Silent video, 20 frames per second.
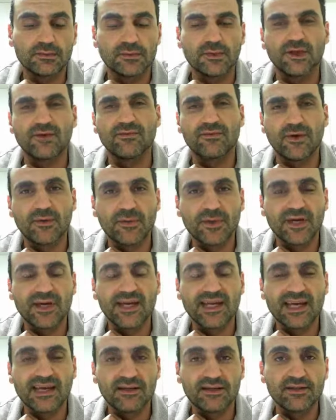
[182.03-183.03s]
not
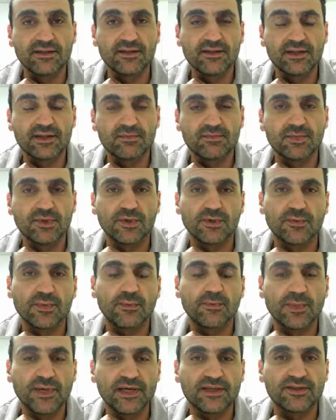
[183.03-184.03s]
vomited out into this book,
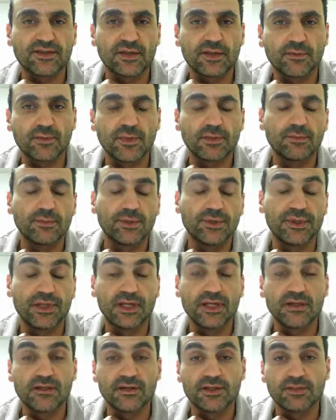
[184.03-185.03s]
but basically being put
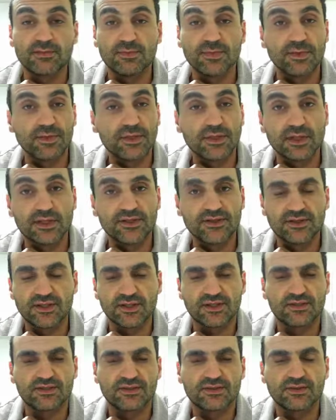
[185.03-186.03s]
down in this book.
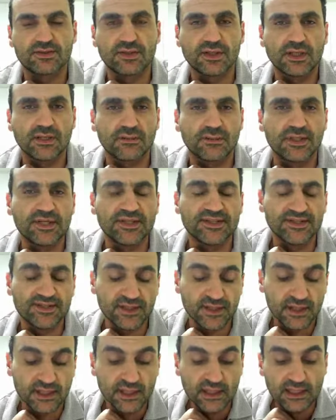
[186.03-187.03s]
It's truly
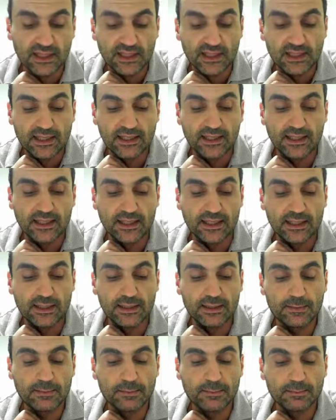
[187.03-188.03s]
amazing.
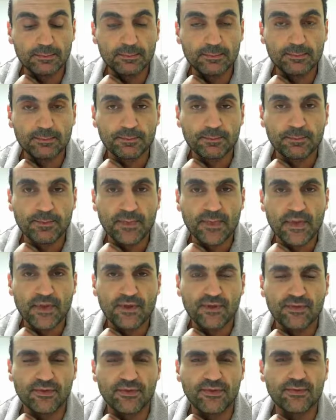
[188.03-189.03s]
The
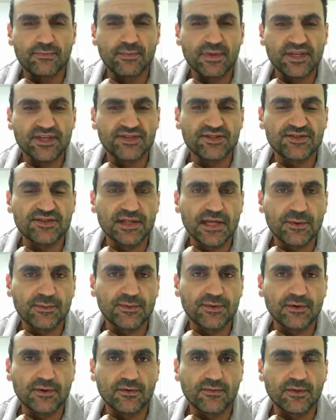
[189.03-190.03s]
best
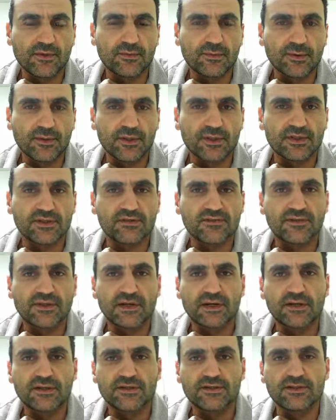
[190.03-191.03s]
chapter of the book, as
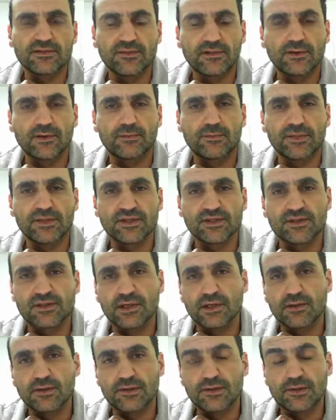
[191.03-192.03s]
far as if you're a business
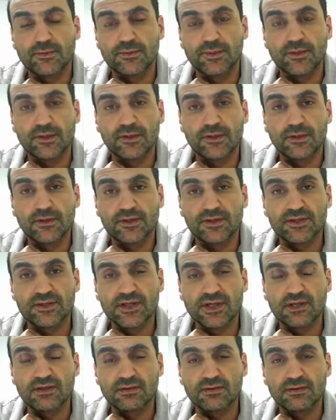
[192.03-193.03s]
owner entrepreneur, is
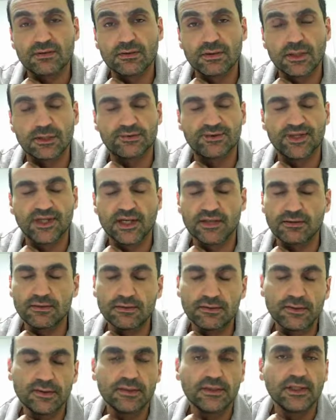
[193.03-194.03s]

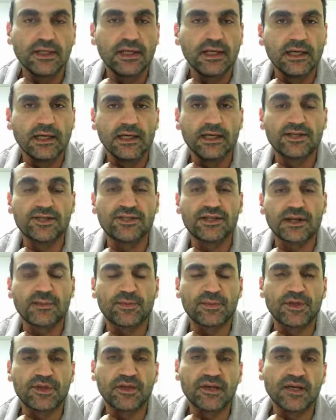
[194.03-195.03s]
is
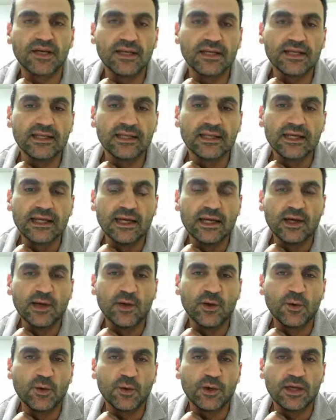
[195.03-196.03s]
chapter 9,
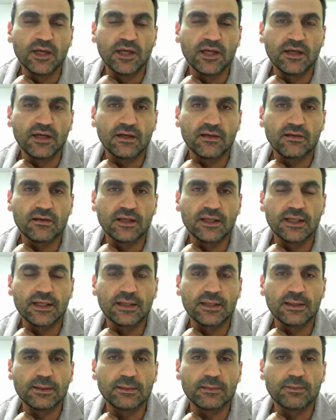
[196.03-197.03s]

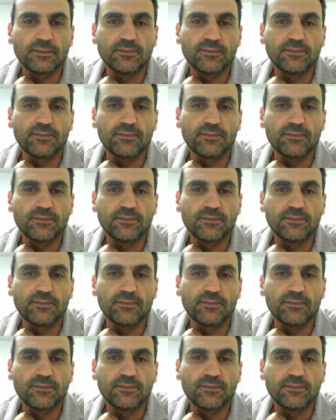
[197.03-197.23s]
where